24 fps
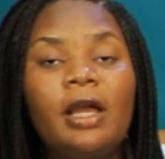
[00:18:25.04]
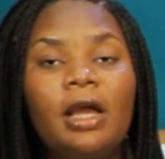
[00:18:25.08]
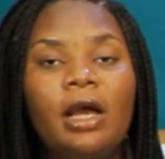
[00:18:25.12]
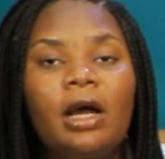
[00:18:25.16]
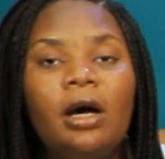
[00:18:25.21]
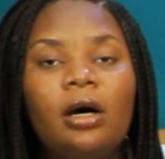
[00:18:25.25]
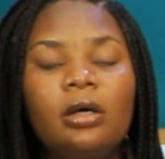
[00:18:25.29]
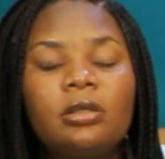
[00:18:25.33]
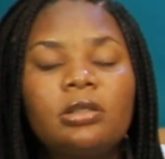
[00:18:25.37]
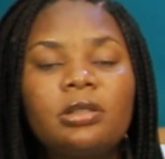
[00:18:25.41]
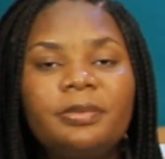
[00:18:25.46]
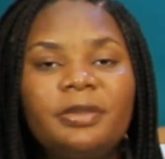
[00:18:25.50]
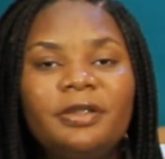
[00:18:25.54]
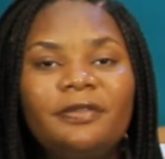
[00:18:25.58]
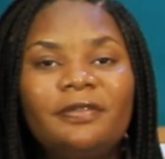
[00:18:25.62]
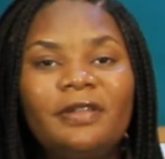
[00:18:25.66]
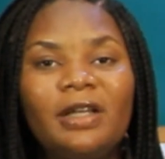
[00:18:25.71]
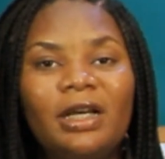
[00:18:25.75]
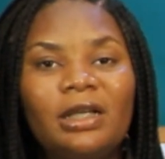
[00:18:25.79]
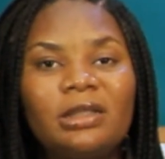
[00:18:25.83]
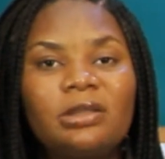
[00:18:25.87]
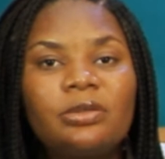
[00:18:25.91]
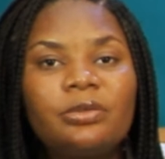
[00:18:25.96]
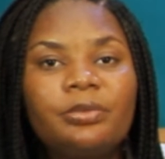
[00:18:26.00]
I want to believe
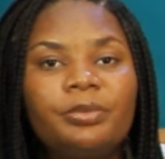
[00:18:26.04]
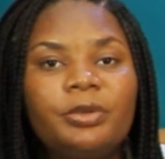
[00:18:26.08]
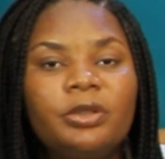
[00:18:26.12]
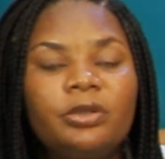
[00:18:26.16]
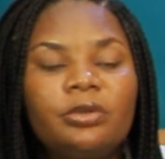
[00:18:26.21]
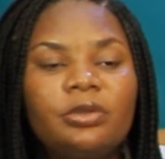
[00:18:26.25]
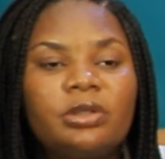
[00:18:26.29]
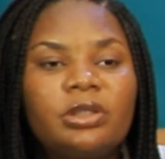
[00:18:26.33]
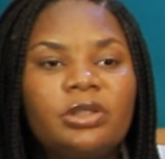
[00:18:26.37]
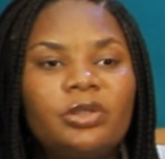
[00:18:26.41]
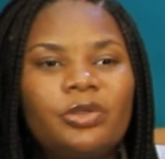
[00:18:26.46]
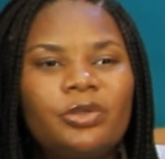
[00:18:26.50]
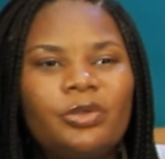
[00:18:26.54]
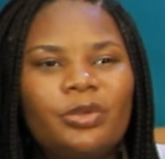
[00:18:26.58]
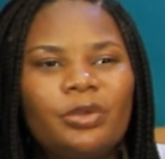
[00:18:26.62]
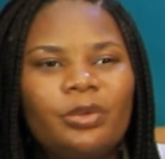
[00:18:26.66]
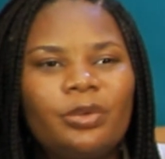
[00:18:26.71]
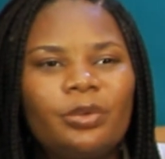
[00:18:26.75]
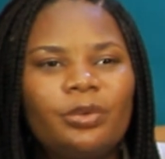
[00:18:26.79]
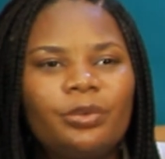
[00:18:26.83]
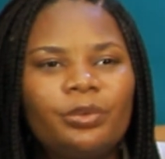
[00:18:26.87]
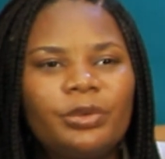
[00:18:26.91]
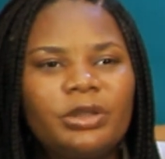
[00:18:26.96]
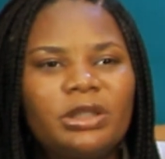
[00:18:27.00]
that will be looked
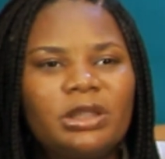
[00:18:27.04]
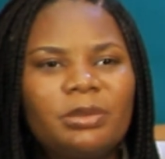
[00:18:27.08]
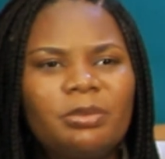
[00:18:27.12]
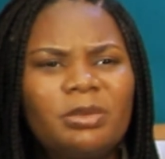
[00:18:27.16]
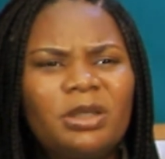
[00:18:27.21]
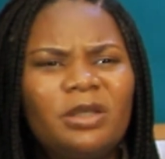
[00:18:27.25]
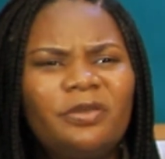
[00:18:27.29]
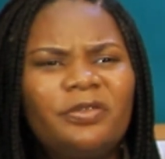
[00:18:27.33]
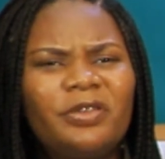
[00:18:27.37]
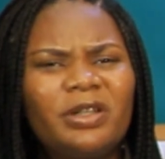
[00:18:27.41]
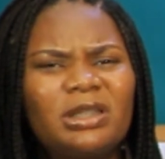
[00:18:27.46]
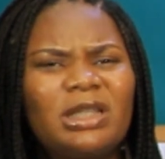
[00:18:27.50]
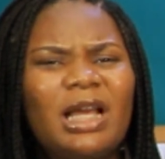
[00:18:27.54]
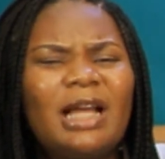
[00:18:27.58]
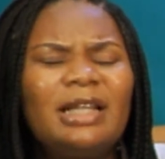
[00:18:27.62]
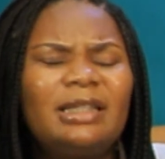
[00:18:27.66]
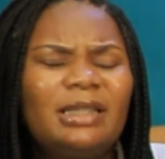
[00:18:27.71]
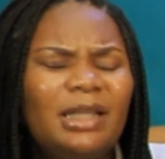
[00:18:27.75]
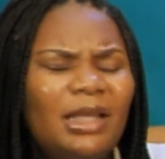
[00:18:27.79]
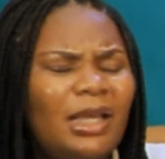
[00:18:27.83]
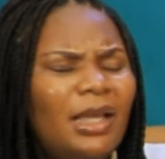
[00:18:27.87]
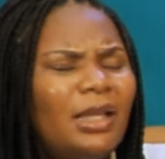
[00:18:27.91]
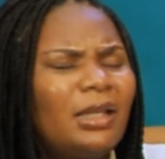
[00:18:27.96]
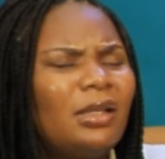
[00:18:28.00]
into with immediate effect.
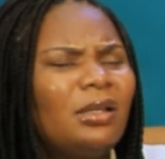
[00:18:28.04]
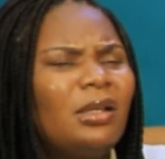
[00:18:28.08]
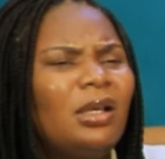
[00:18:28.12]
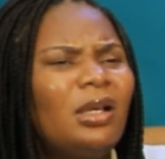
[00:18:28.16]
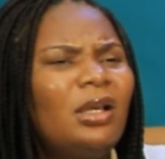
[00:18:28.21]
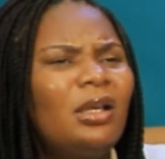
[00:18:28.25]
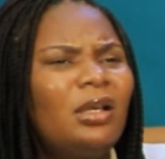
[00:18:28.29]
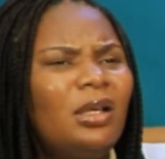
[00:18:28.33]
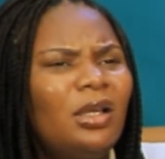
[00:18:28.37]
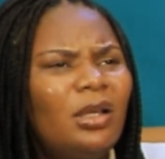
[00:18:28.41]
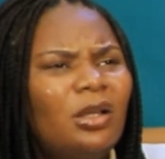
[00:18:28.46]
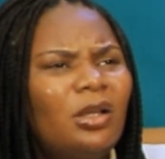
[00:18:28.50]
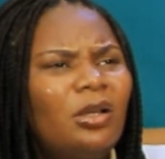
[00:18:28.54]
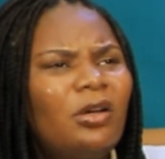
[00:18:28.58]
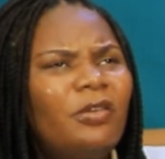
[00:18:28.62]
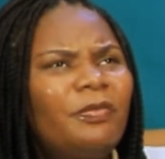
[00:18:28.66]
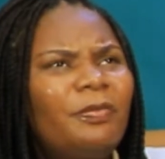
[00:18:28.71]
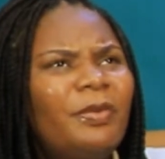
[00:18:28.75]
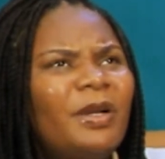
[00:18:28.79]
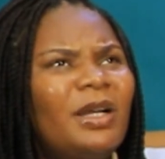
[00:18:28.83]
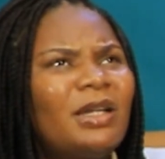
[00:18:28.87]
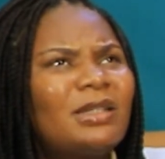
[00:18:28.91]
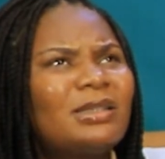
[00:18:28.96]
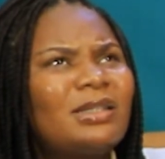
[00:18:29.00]
And then a lot
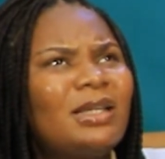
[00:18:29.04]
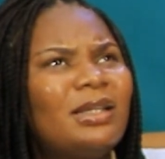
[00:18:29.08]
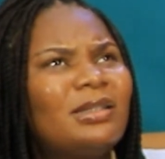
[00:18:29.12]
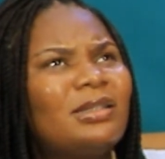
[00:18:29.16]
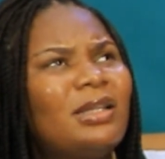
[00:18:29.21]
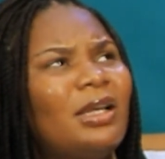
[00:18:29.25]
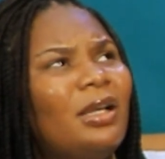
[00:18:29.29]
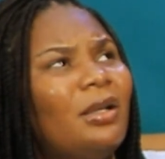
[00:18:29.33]
of banks as